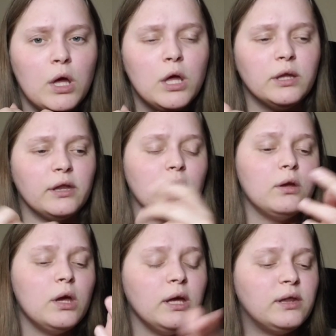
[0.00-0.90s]
He said,
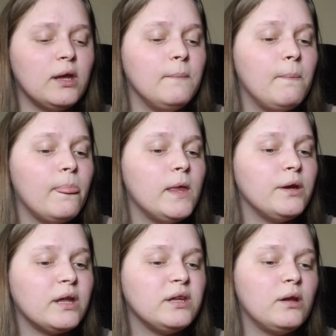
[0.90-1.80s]
you
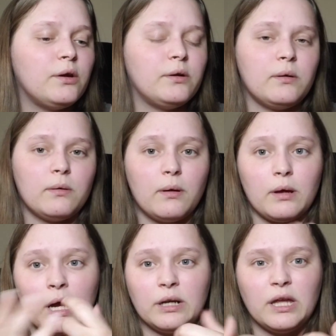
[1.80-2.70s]
guys need to learn
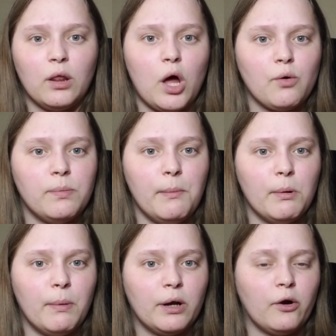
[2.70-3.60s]
how to get along with people
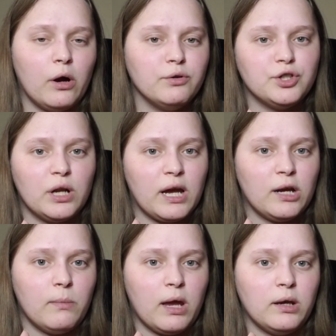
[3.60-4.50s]
better, or else you're not going
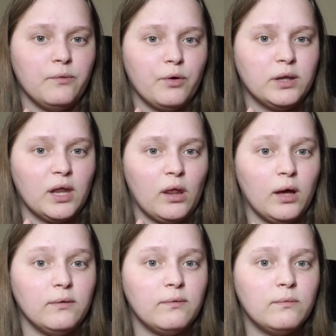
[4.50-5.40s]
to make any friends in life.